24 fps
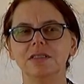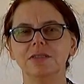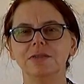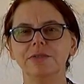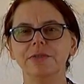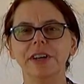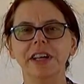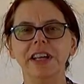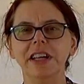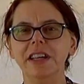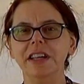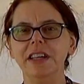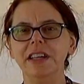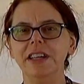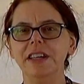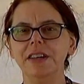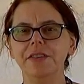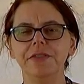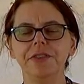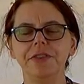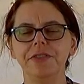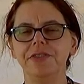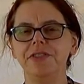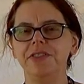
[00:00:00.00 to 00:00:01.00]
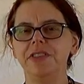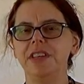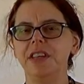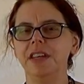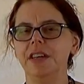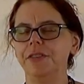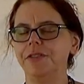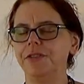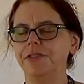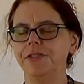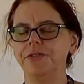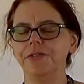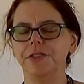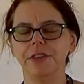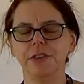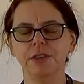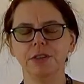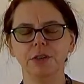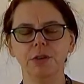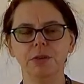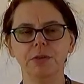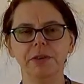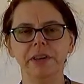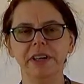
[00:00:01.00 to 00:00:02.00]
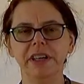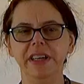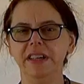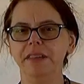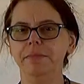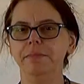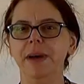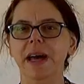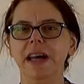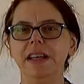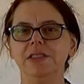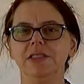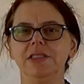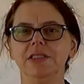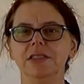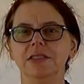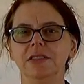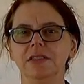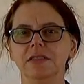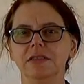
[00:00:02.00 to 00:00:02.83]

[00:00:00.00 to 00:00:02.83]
ring giver's gift for glory in battle.